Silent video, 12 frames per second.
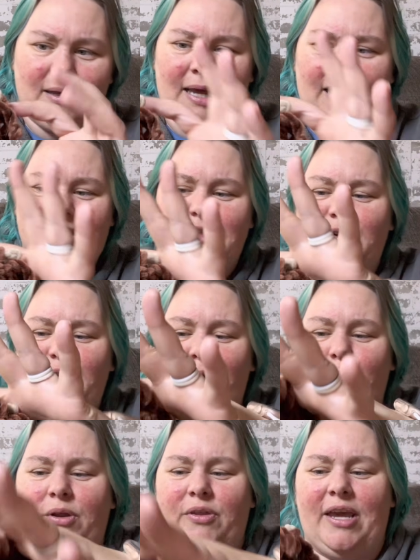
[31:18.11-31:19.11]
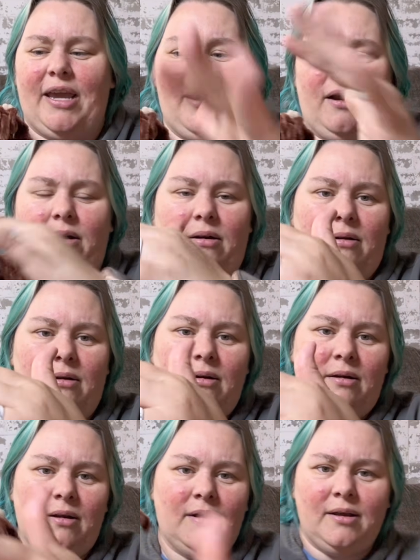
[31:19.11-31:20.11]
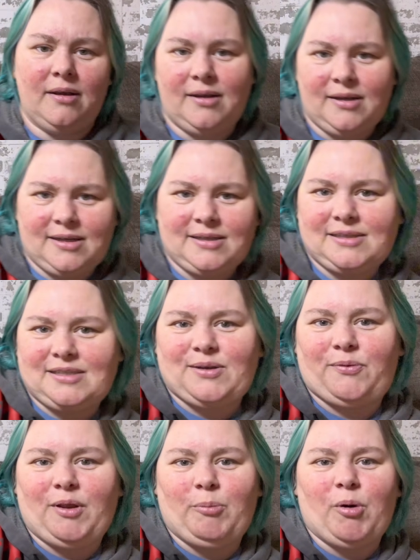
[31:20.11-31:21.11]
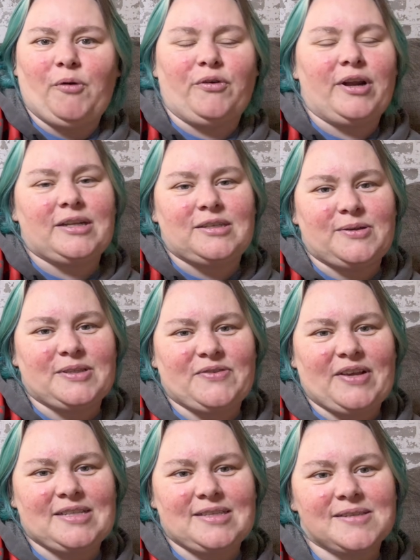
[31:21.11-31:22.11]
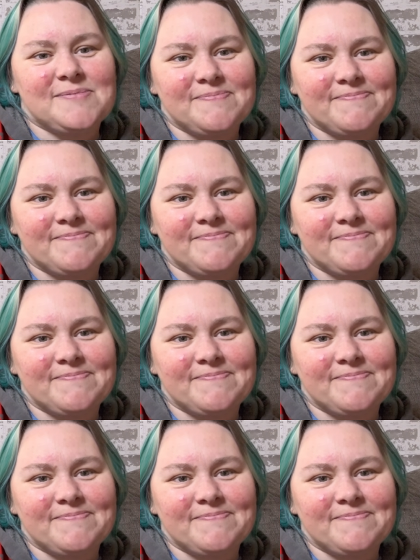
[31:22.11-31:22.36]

and so you want the hair to flip over into its face.